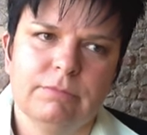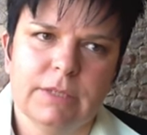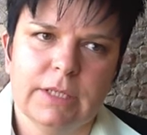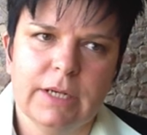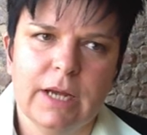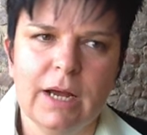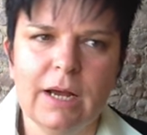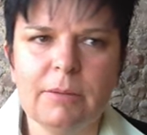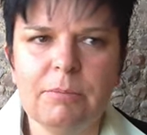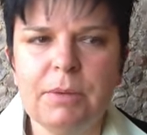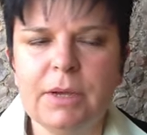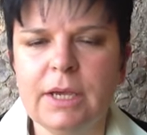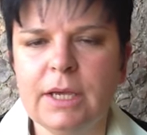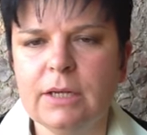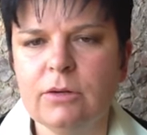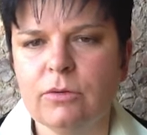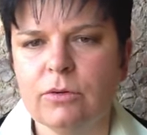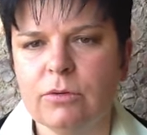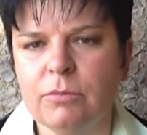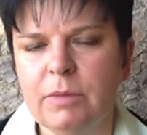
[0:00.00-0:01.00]

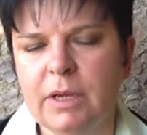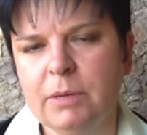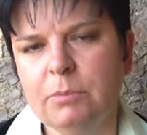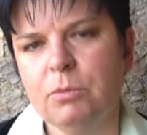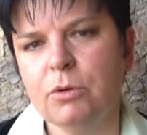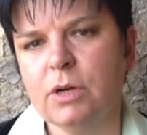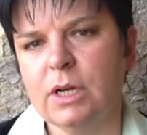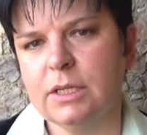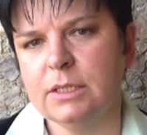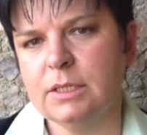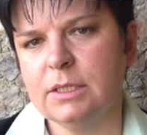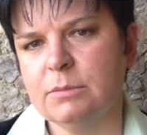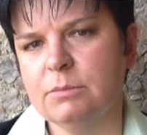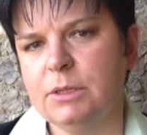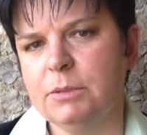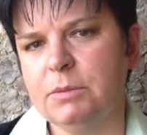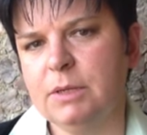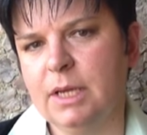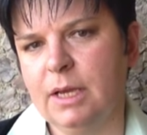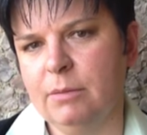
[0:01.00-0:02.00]
iPad or a MacBook can
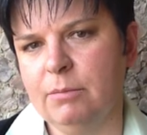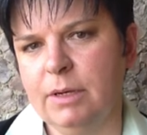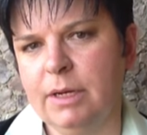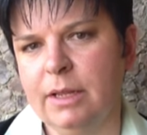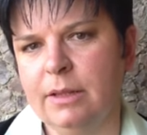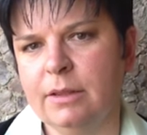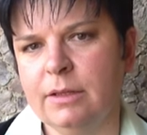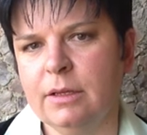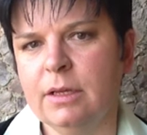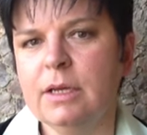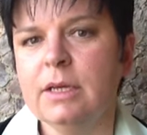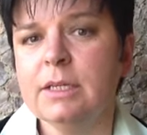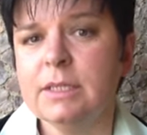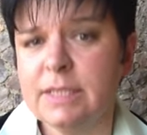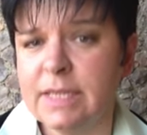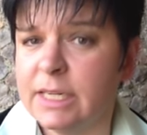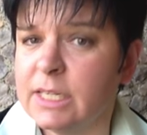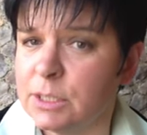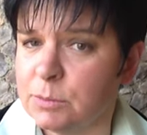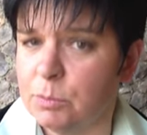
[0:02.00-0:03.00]
simply become another
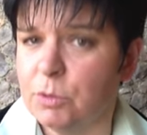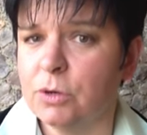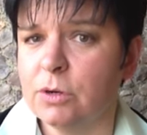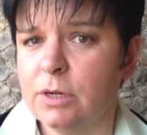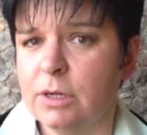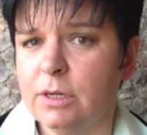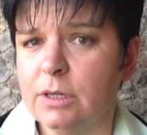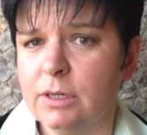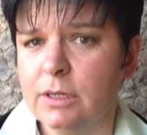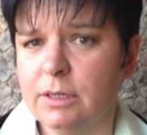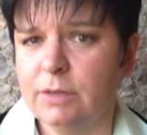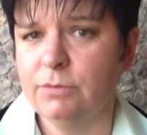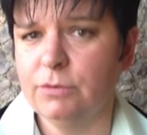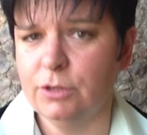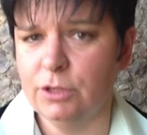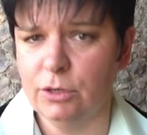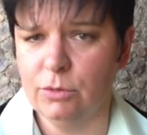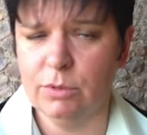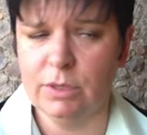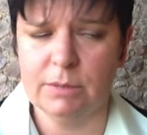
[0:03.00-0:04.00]
textbook, if
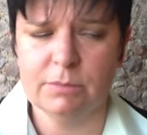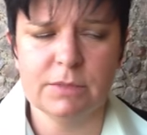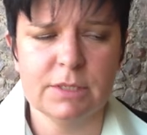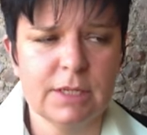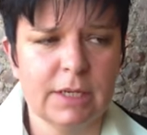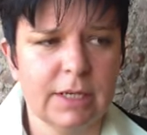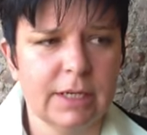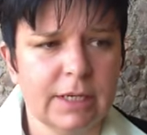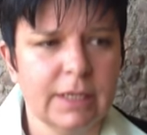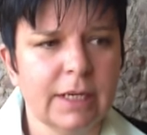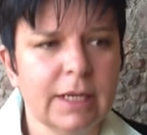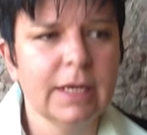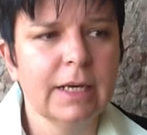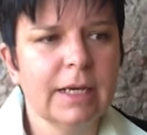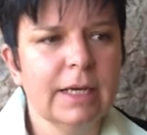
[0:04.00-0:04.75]
you know what I'm saying,